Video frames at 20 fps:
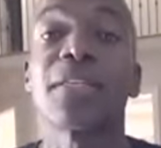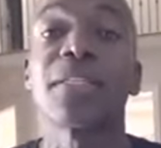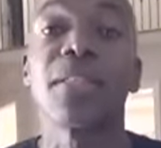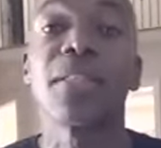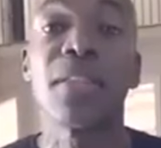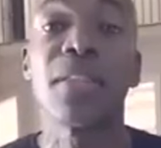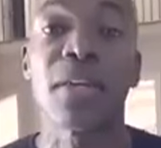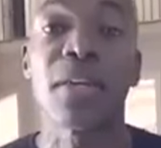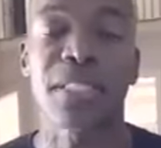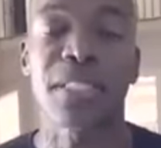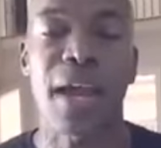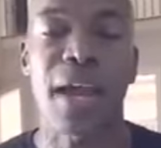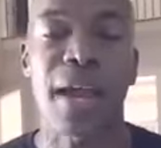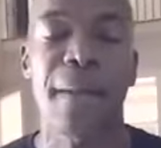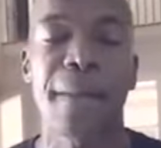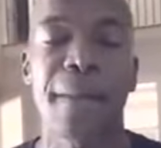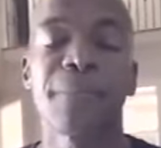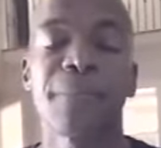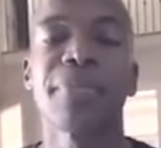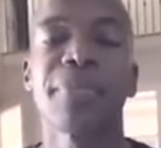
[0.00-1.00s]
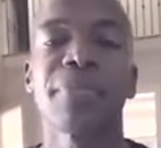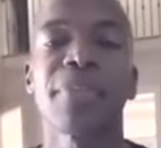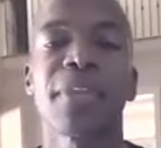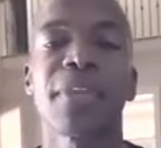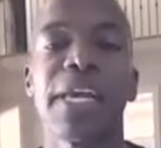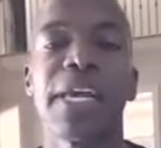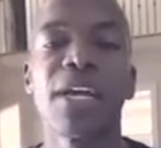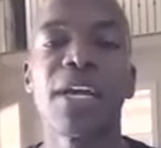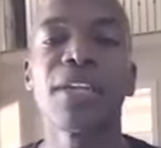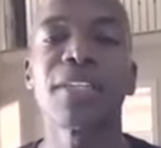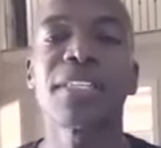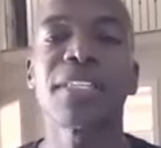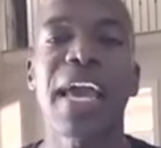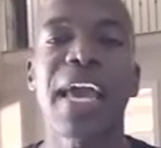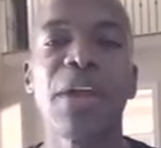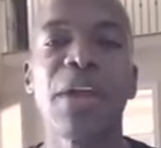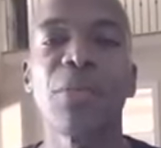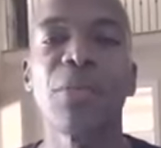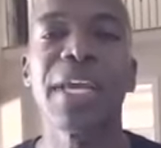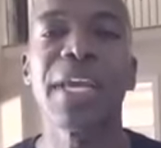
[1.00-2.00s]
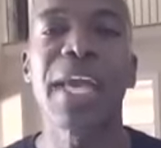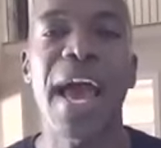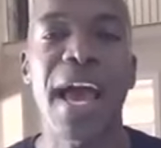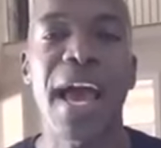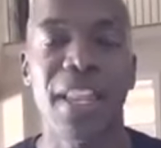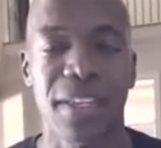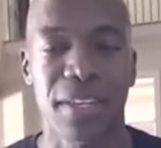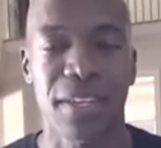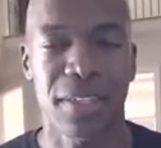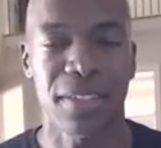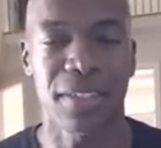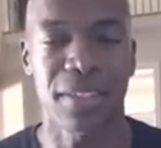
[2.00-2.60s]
looks like. Here's a reality.